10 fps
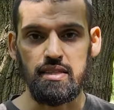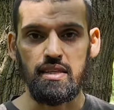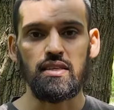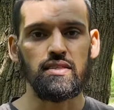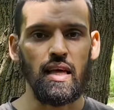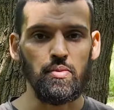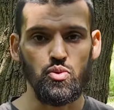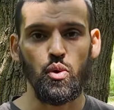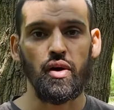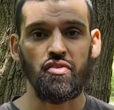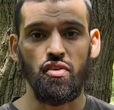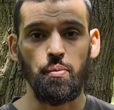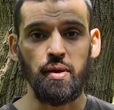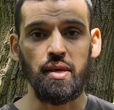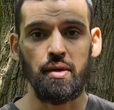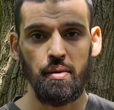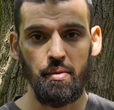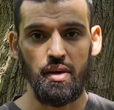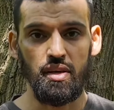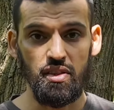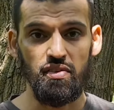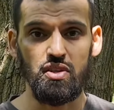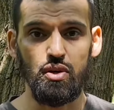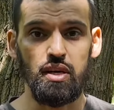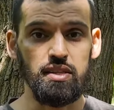these steps work for me individually.